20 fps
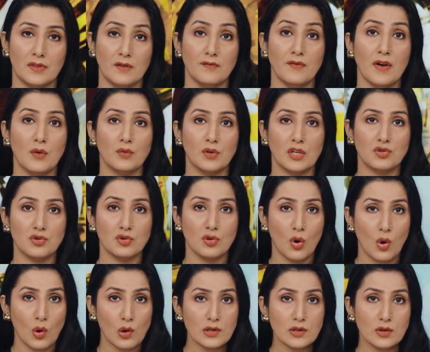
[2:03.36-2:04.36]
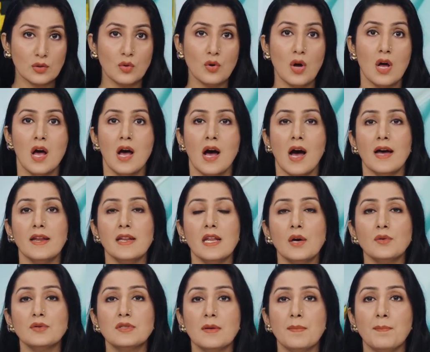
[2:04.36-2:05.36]
The foundation also
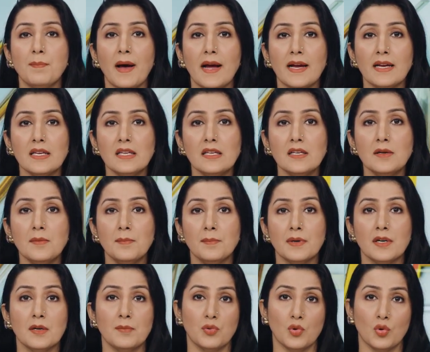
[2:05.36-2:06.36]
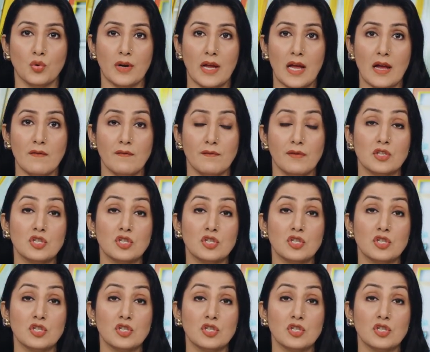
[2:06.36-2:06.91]
announced the Pioneer Burn program,